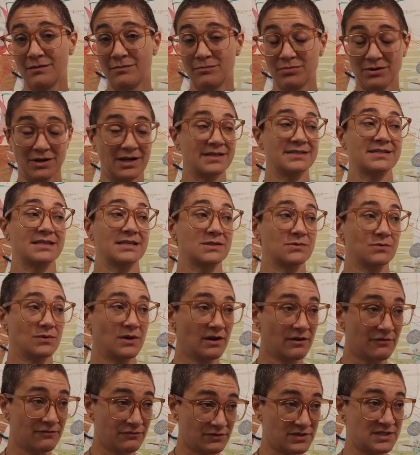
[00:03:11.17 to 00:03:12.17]
process
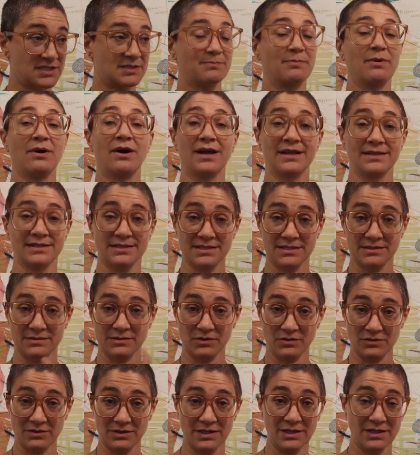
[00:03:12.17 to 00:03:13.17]
of response,
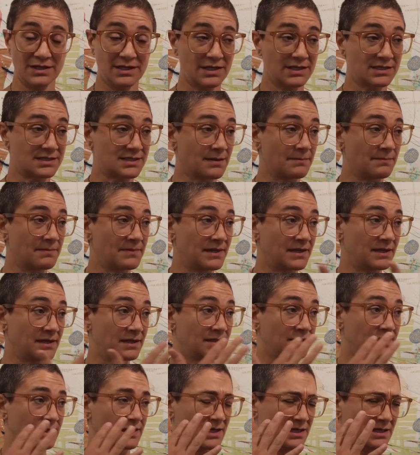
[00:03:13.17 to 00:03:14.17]
creating something
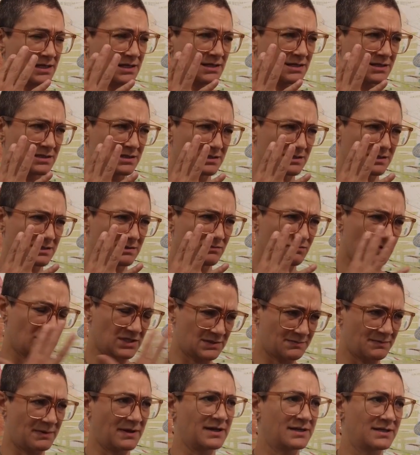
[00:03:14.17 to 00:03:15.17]
and then
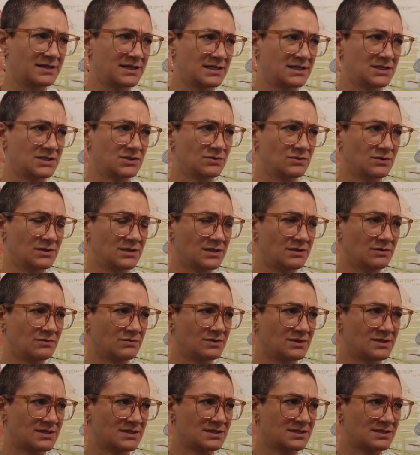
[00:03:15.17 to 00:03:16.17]
responding to it
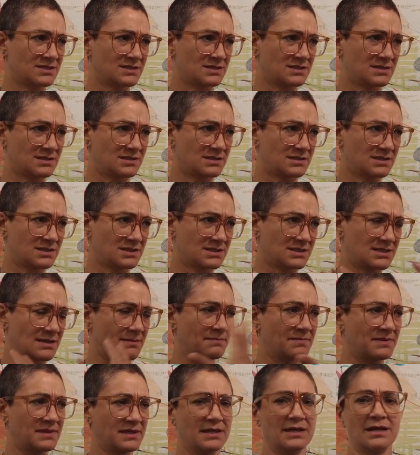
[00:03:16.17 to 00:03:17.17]
with
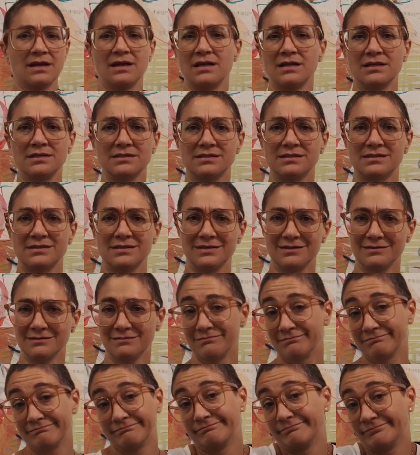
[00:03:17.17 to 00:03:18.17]
something else.
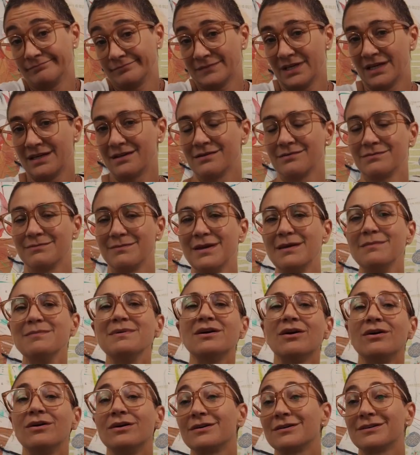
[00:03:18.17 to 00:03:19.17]

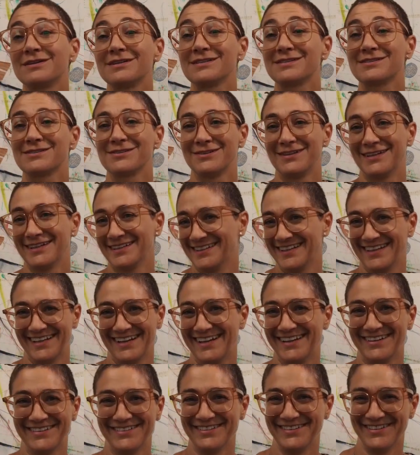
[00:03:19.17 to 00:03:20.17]
Maybe all artists are like that,
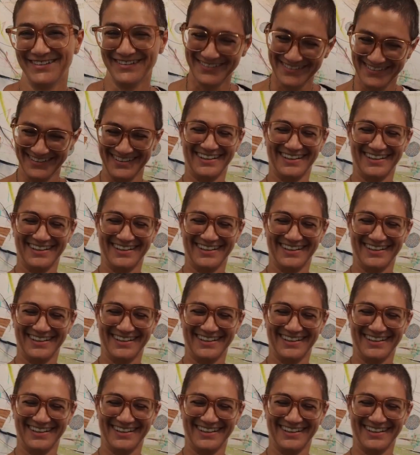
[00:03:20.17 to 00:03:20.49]
I don't know.